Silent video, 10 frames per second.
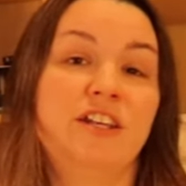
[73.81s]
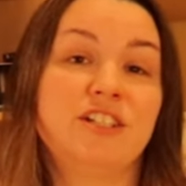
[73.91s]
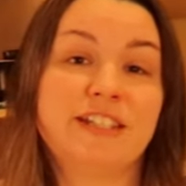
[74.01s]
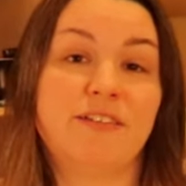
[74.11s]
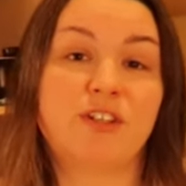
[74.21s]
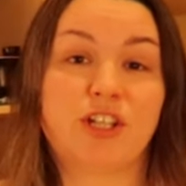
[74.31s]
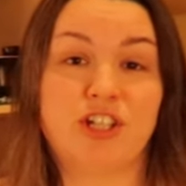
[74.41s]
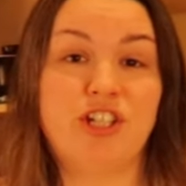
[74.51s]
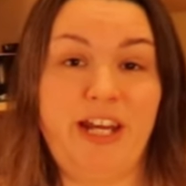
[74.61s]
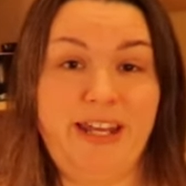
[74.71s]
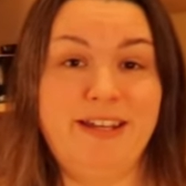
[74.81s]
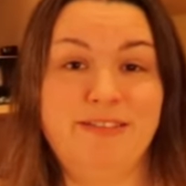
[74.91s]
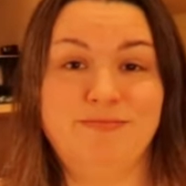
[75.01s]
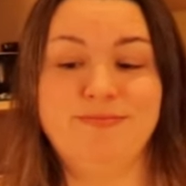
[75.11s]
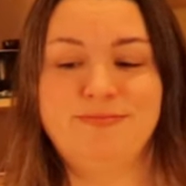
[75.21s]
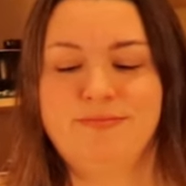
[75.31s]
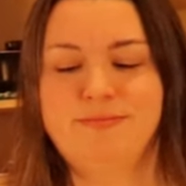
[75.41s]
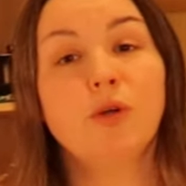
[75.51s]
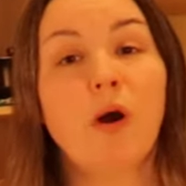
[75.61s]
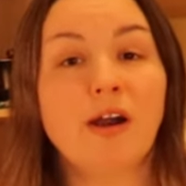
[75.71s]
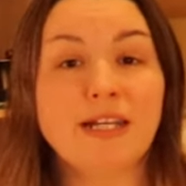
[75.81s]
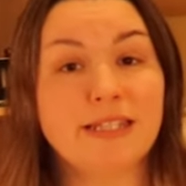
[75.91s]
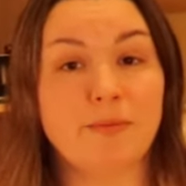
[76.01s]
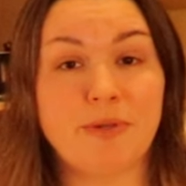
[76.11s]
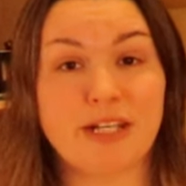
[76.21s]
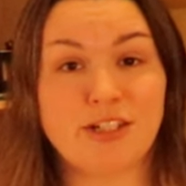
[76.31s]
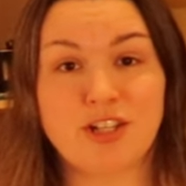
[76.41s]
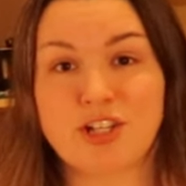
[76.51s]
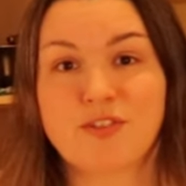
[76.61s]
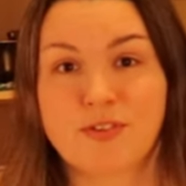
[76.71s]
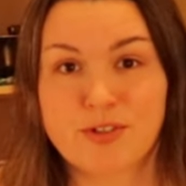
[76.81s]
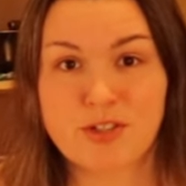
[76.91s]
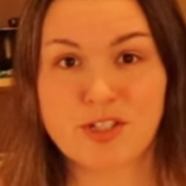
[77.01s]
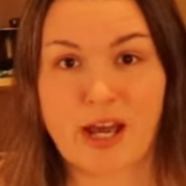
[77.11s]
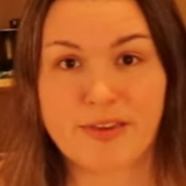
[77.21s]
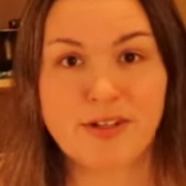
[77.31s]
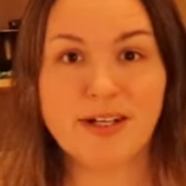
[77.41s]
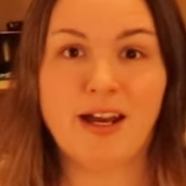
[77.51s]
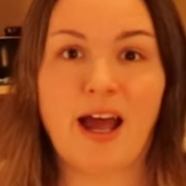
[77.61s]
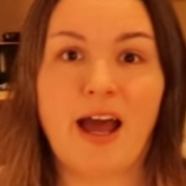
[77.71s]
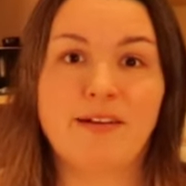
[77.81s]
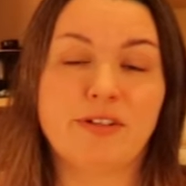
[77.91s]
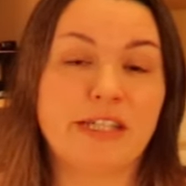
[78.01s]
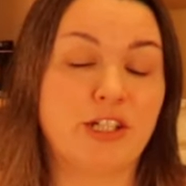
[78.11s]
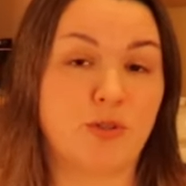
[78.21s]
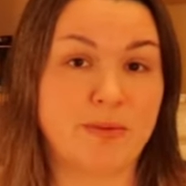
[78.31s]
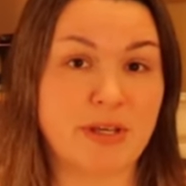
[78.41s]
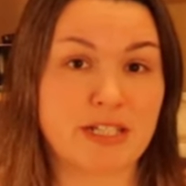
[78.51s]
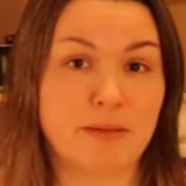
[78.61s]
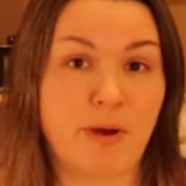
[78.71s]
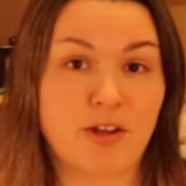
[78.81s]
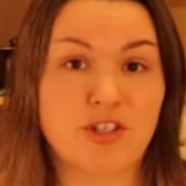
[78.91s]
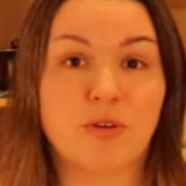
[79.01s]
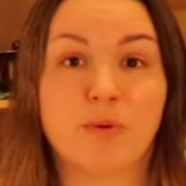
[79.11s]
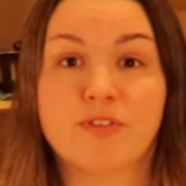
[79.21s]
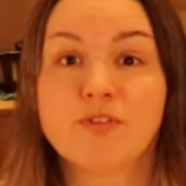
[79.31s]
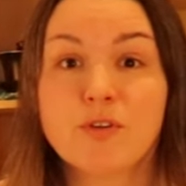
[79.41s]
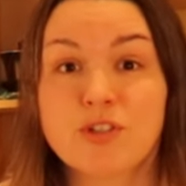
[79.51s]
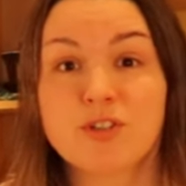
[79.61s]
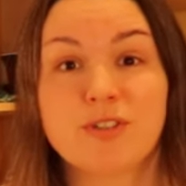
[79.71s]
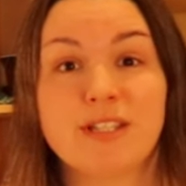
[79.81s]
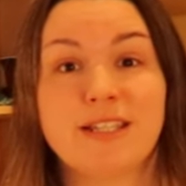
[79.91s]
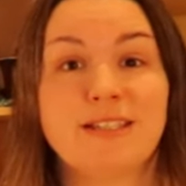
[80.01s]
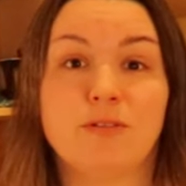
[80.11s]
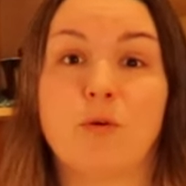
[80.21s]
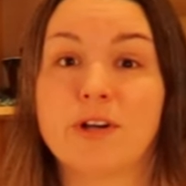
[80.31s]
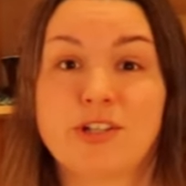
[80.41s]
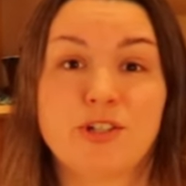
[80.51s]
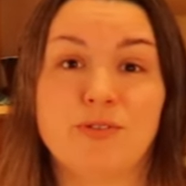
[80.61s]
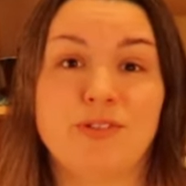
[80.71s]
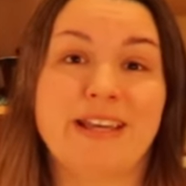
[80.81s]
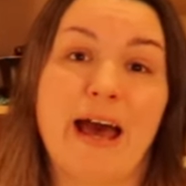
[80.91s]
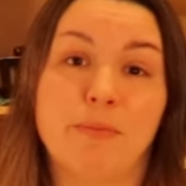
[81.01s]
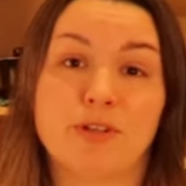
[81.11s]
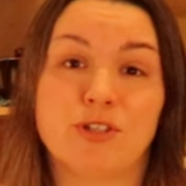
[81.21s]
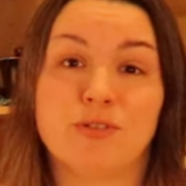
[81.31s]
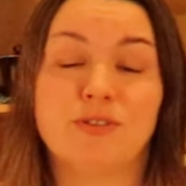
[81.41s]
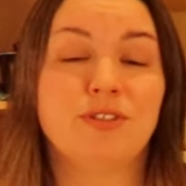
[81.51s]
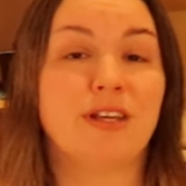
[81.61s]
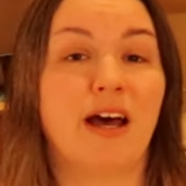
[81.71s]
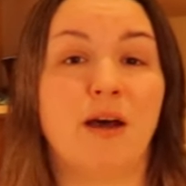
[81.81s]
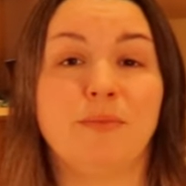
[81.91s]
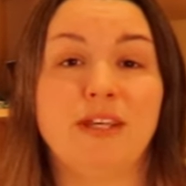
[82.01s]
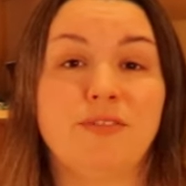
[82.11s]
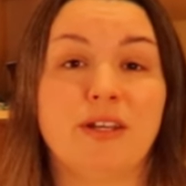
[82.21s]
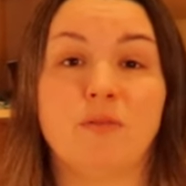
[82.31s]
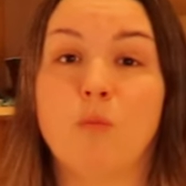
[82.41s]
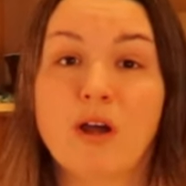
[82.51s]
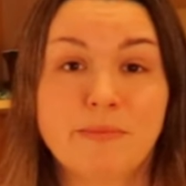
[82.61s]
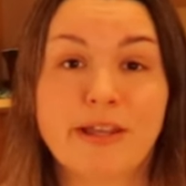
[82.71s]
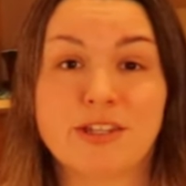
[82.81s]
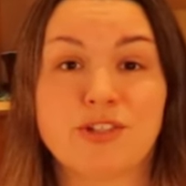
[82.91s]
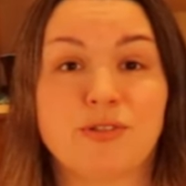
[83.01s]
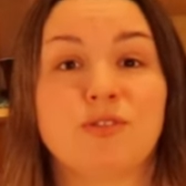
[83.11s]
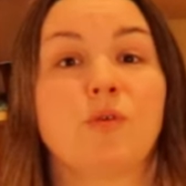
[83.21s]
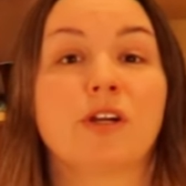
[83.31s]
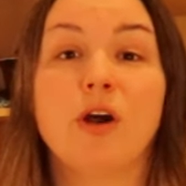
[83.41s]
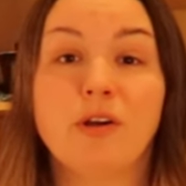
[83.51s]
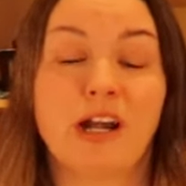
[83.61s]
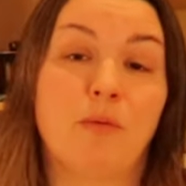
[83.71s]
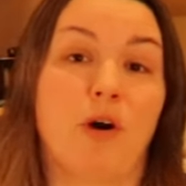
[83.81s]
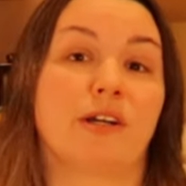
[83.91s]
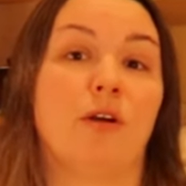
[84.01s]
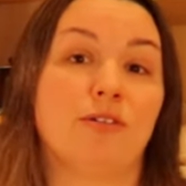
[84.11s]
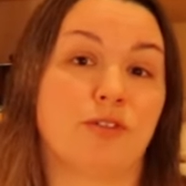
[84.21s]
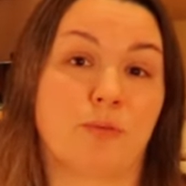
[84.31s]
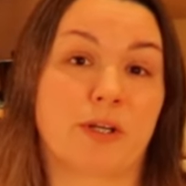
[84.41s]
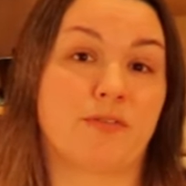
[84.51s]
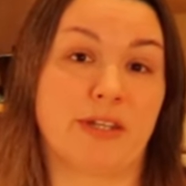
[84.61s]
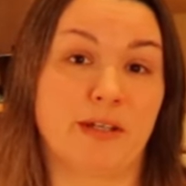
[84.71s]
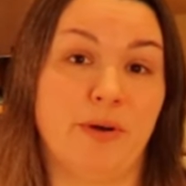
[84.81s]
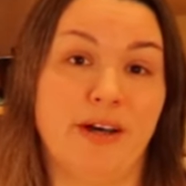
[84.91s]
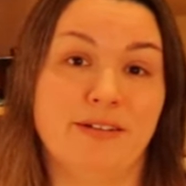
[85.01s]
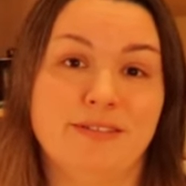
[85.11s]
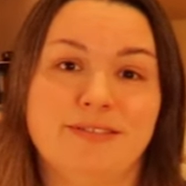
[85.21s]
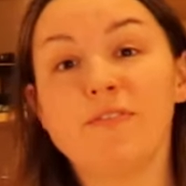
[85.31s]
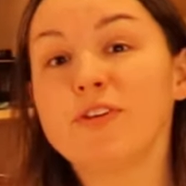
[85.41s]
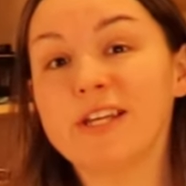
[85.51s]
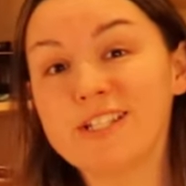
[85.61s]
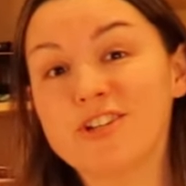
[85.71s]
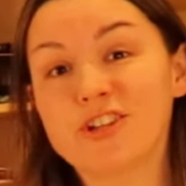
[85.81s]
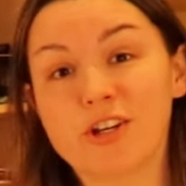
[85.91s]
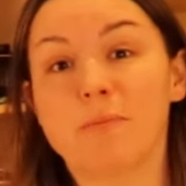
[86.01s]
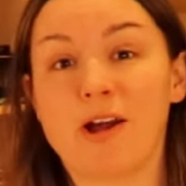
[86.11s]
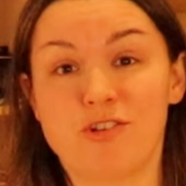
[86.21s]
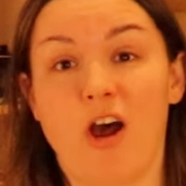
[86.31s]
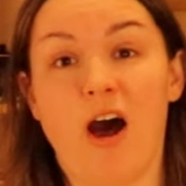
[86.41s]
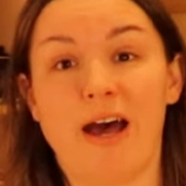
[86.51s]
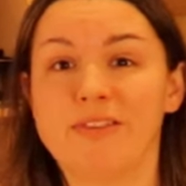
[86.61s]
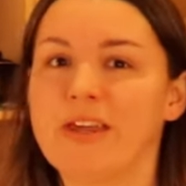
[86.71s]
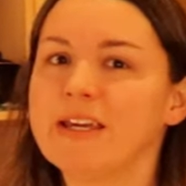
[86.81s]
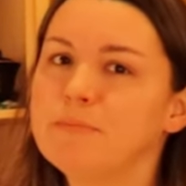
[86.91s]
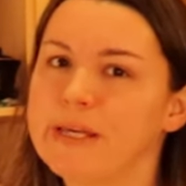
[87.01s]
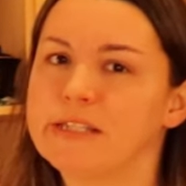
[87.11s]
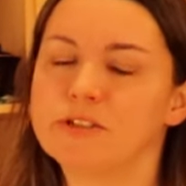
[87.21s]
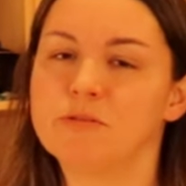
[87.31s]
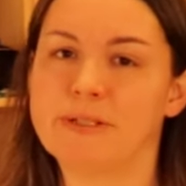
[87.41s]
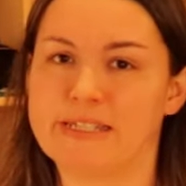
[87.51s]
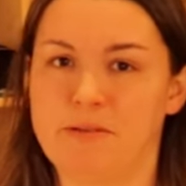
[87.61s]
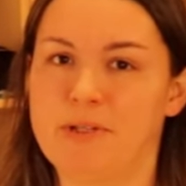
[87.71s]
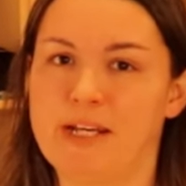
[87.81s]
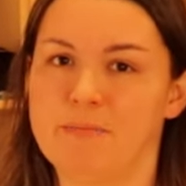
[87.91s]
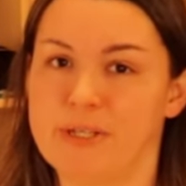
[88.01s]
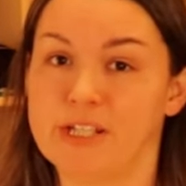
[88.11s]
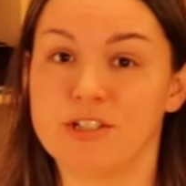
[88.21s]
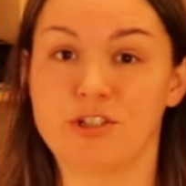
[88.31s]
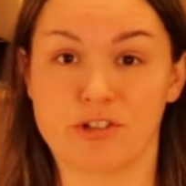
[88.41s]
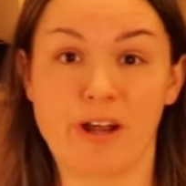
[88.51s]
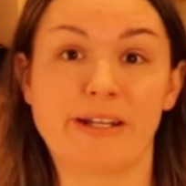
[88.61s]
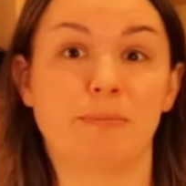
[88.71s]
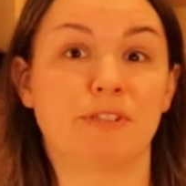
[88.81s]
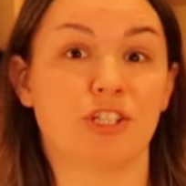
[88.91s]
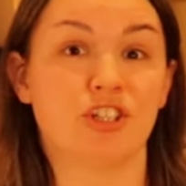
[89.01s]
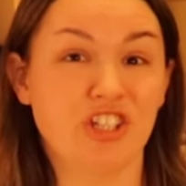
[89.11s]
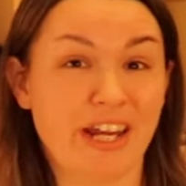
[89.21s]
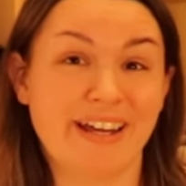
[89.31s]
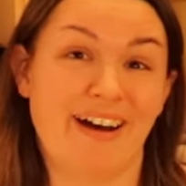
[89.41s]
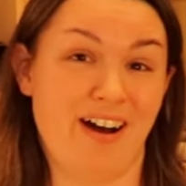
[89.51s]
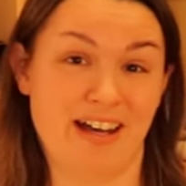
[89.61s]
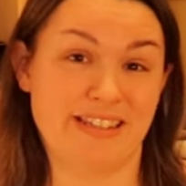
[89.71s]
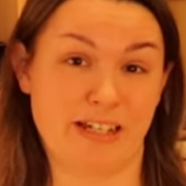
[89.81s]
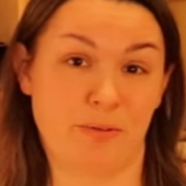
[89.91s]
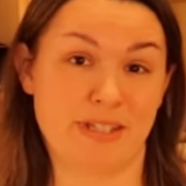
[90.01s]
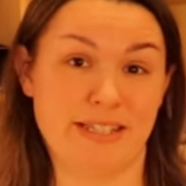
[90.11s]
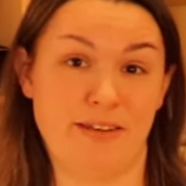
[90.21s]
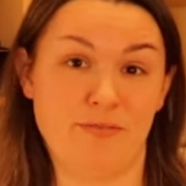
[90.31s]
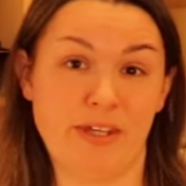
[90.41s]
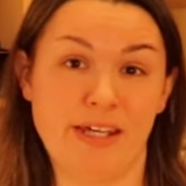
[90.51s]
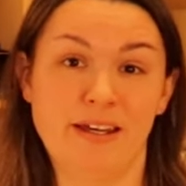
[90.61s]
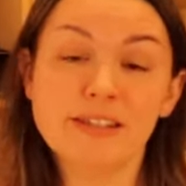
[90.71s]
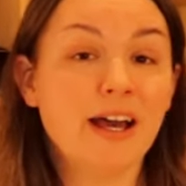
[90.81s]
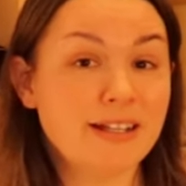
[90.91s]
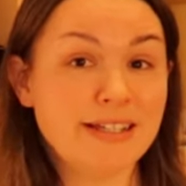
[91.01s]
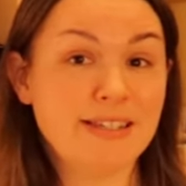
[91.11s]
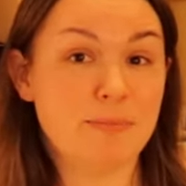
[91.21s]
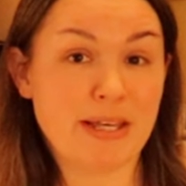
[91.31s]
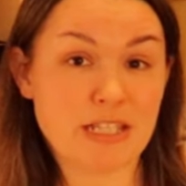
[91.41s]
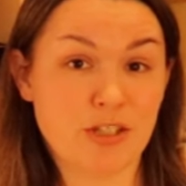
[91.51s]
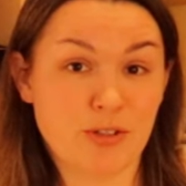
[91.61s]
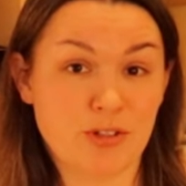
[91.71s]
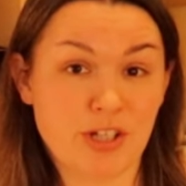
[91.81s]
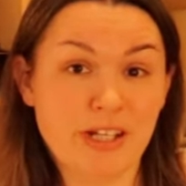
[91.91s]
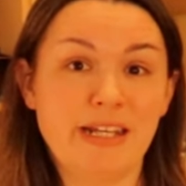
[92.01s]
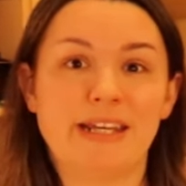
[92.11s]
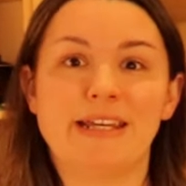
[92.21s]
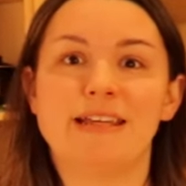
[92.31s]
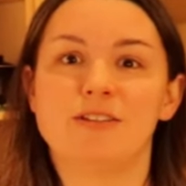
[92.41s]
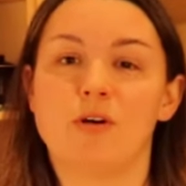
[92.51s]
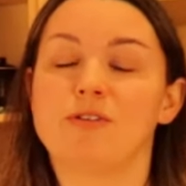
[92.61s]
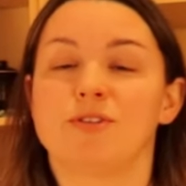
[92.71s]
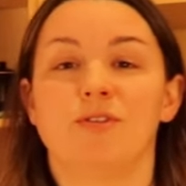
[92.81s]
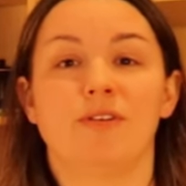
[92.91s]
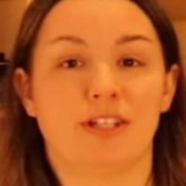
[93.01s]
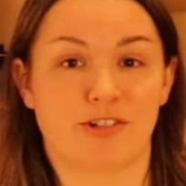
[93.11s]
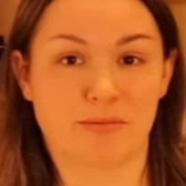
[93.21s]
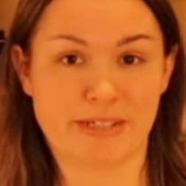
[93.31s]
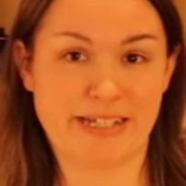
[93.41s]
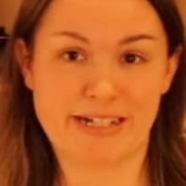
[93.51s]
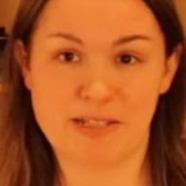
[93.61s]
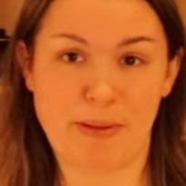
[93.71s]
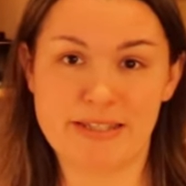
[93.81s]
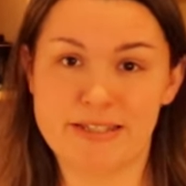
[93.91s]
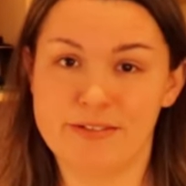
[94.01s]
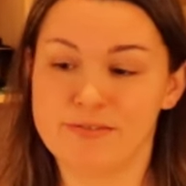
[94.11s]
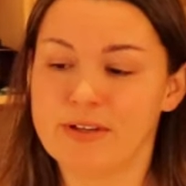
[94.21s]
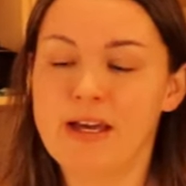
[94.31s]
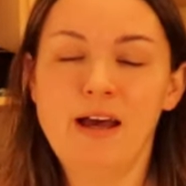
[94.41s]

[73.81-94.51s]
just give it a good shake. You aren't limited to just fruit juice either. I really enjoy mixing matcha with fruit juices, orange juice, apple juice, um, even watermelon juice or coconut water also work really well. If you like to drink your matcha hot, that can be a little bit limiting because you're not able to shake a hot liquid safely. Luckily, the best solution is also extremely inexpensive.